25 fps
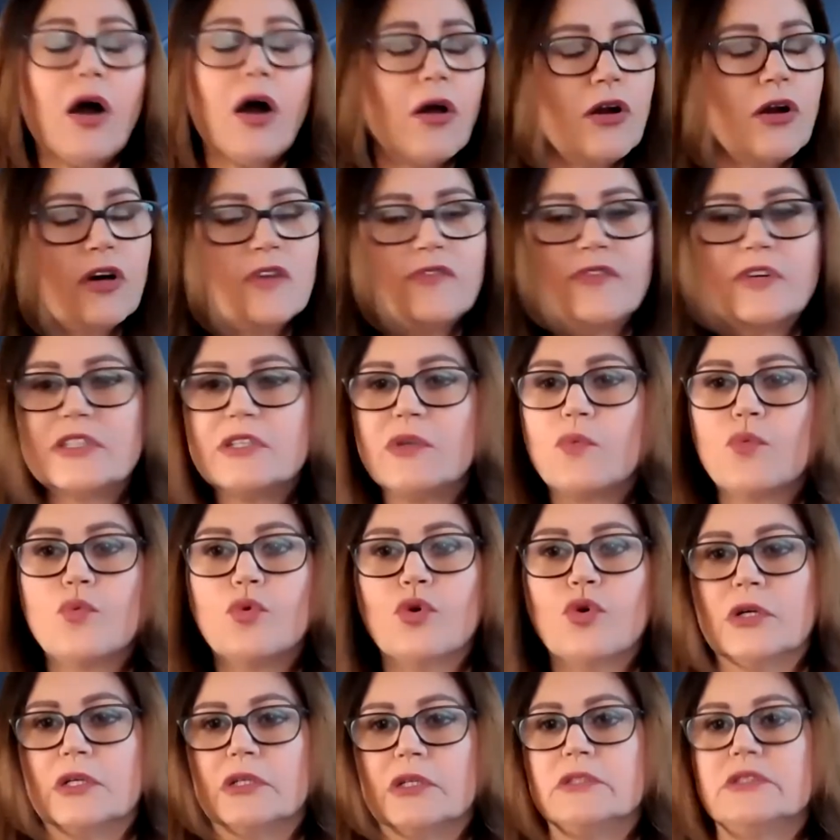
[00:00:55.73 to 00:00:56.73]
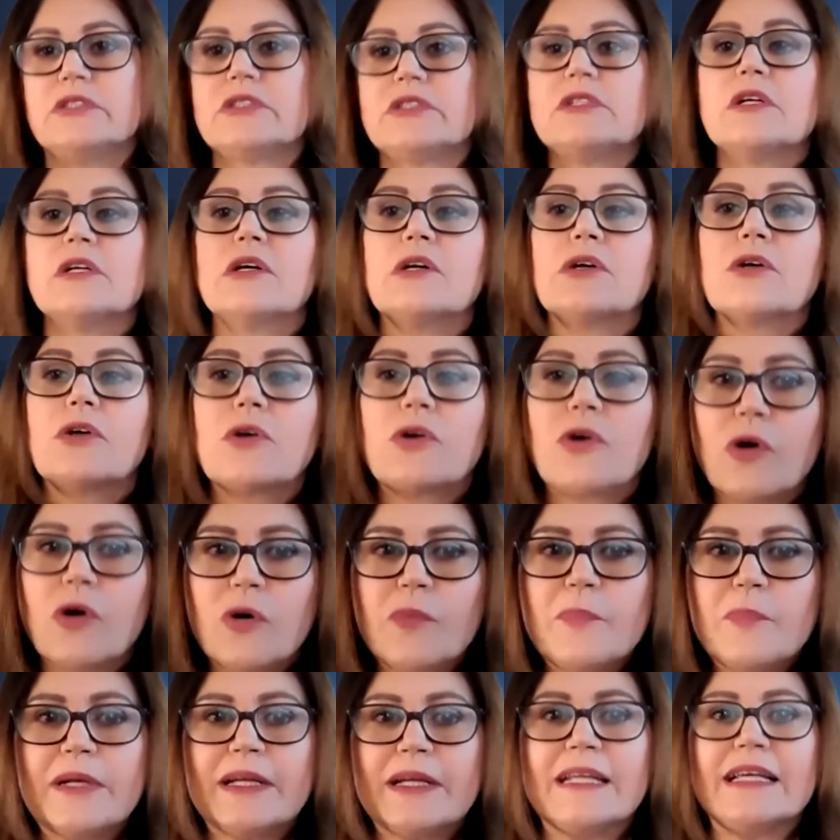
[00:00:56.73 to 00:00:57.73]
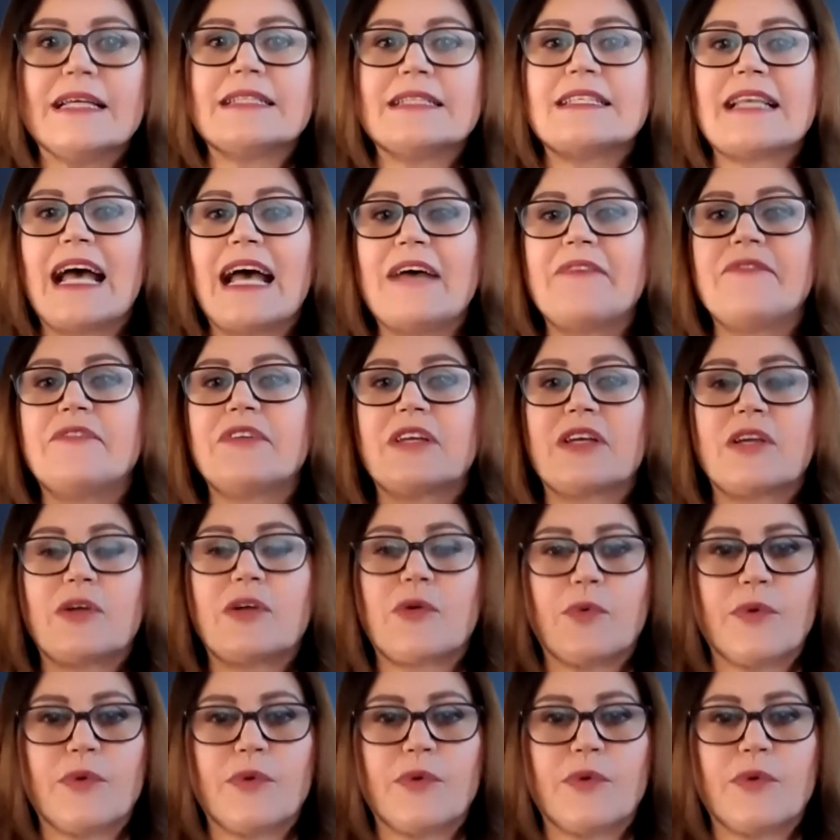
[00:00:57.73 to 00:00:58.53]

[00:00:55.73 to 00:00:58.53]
All over the world, companies have